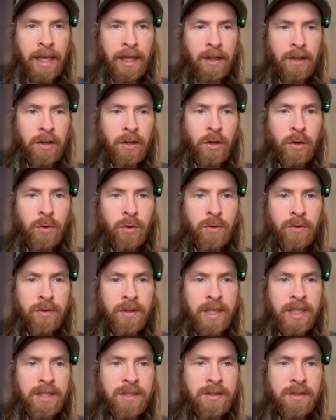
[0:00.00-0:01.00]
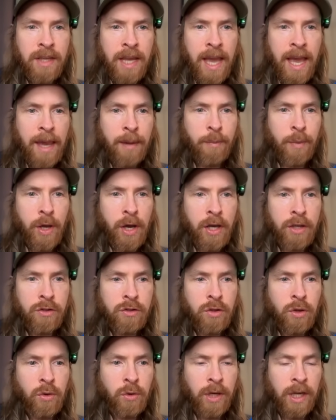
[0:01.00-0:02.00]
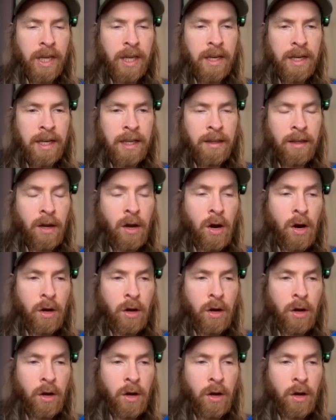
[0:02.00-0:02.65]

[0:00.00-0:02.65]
include this A P I token in the